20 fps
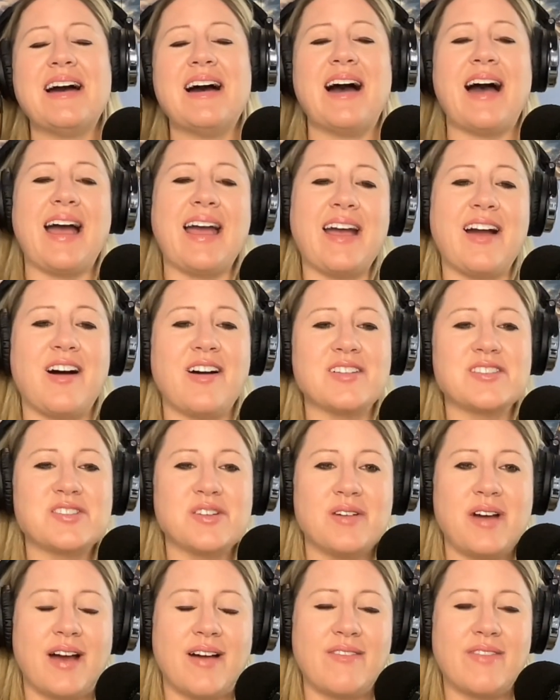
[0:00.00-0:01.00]
I also
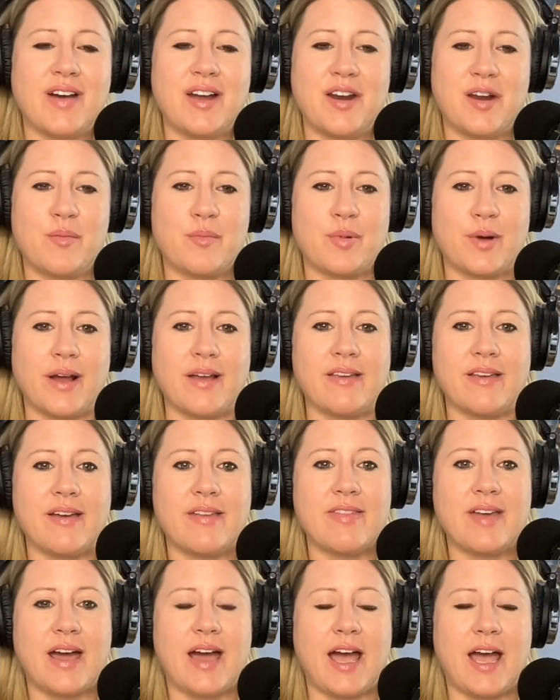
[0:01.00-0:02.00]
have an umbrella
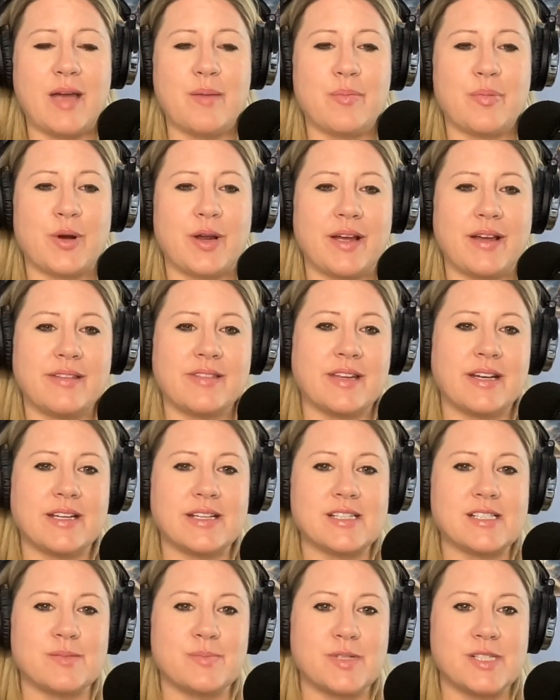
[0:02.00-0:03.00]
that I bring that
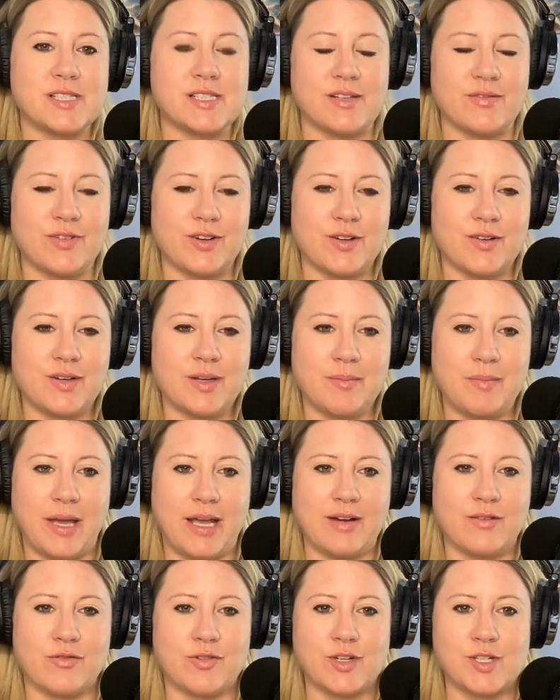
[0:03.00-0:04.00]
is specifically
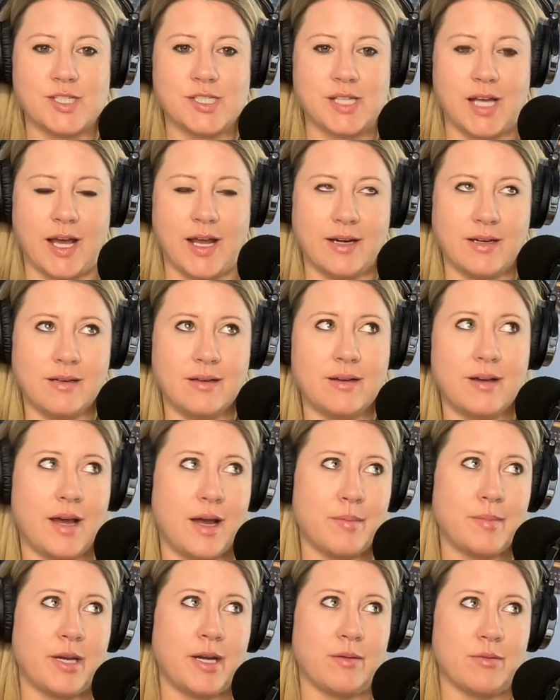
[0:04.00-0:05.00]
made for sun. I
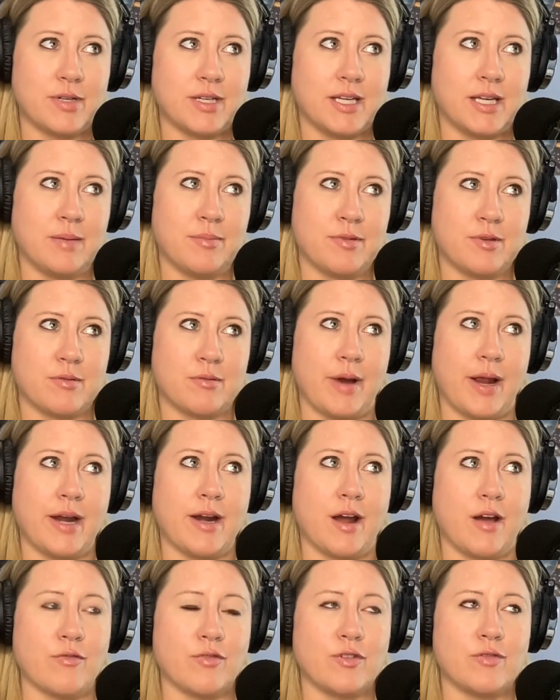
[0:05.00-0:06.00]
mean, it would keep the rain
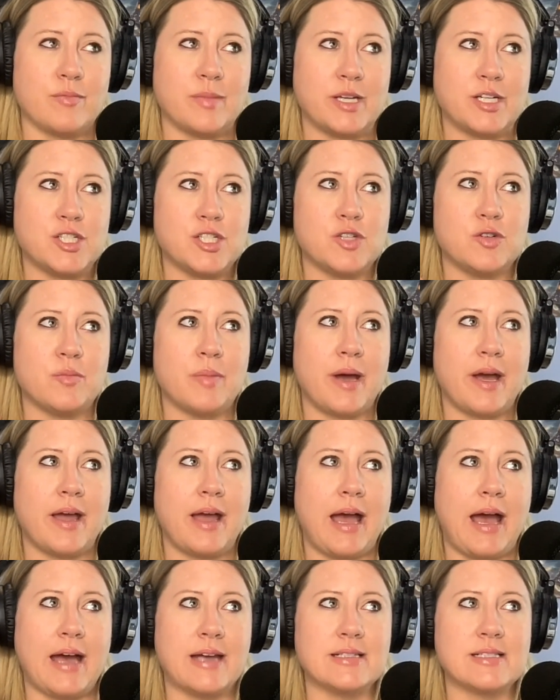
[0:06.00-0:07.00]
off of me too, but it
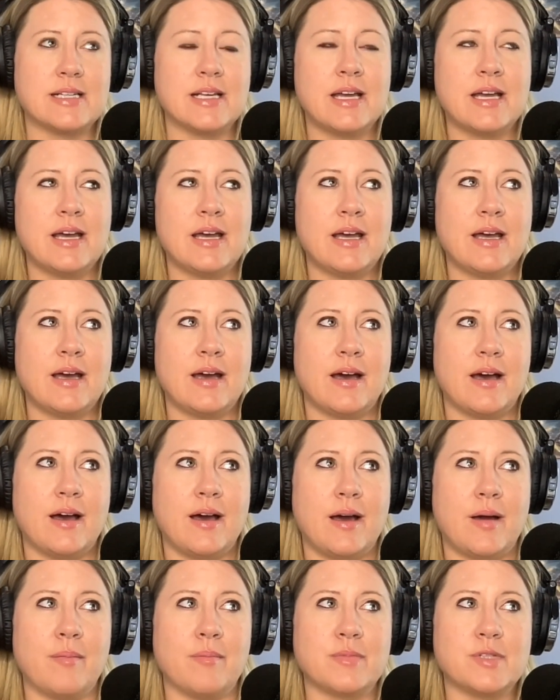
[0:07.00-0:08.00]
has
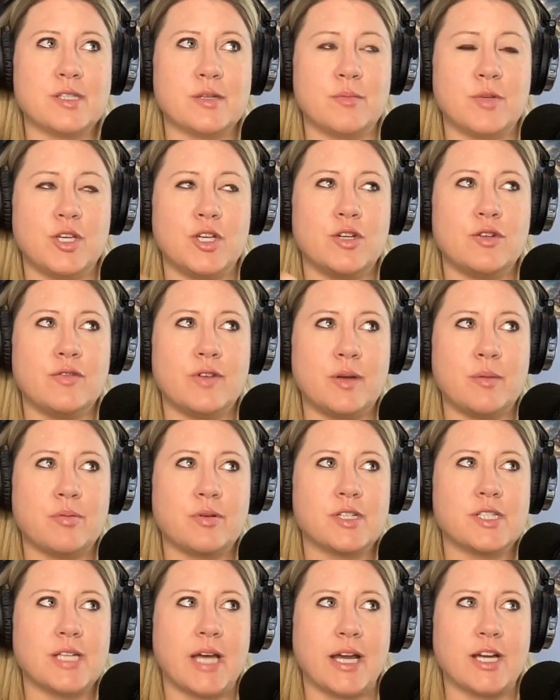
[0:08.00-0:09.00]
some UV
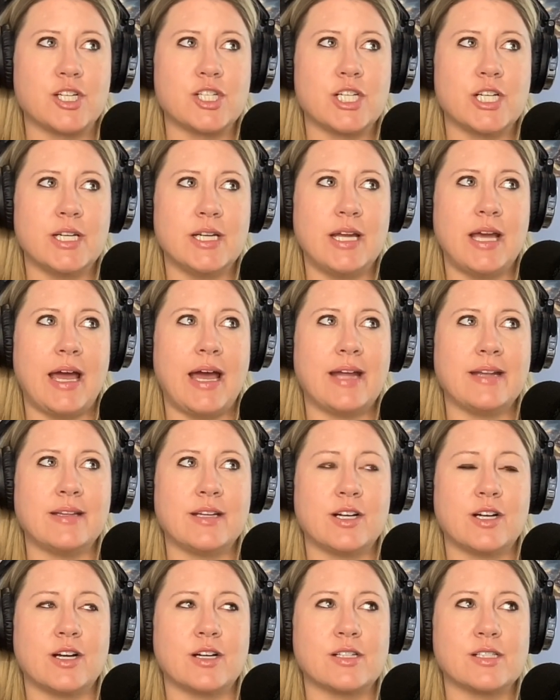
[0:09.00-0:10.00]
protection. And
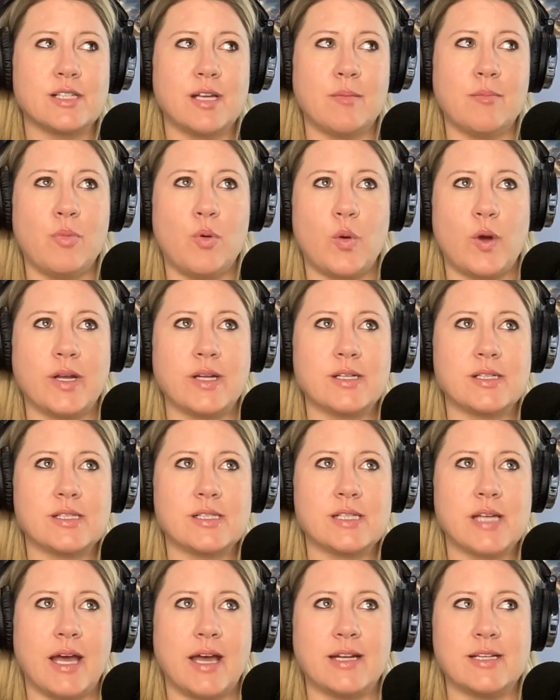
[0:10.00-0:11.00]
there are some
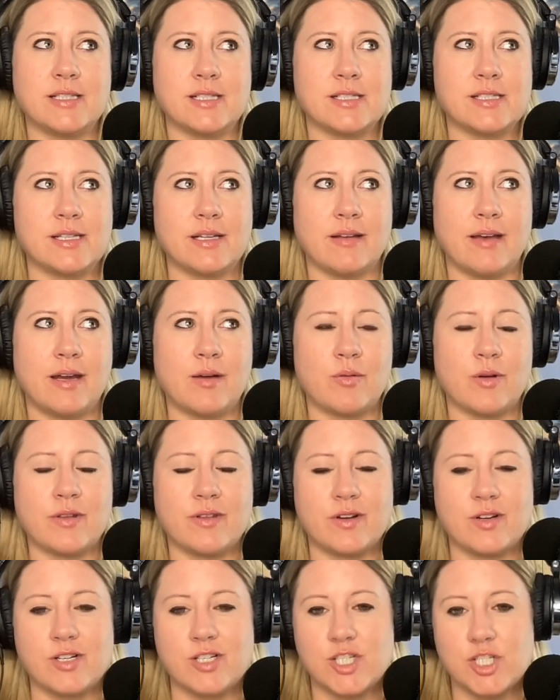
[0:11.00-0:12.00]
points at Disneyland where
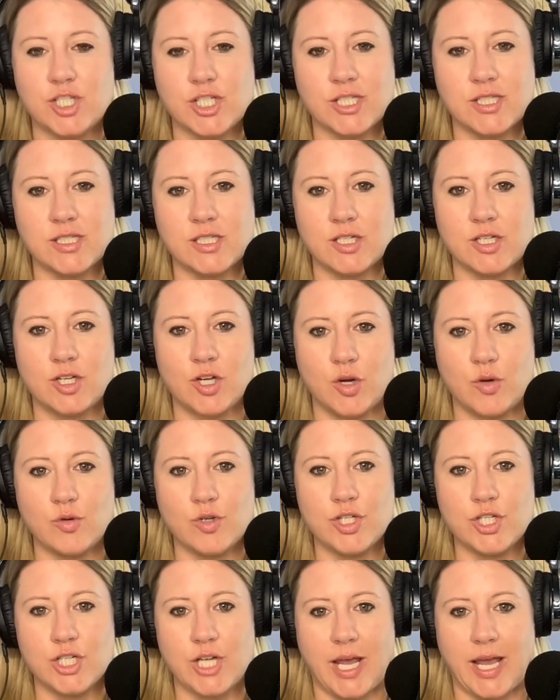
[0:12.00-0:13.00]
there is just no
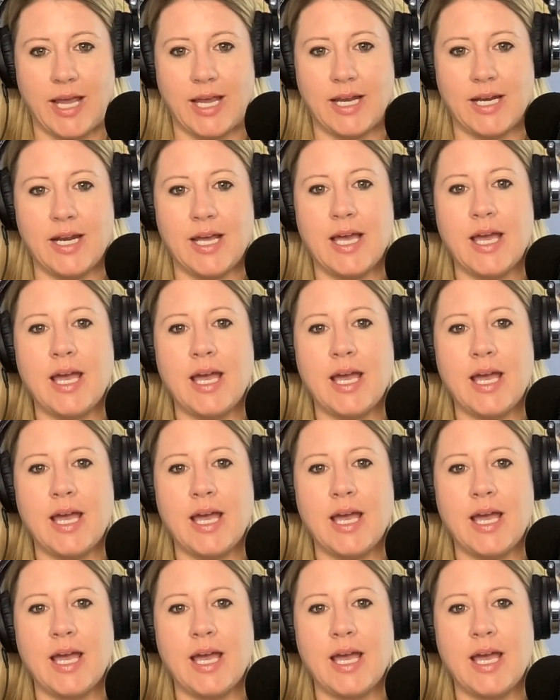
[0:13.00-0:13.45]
shade.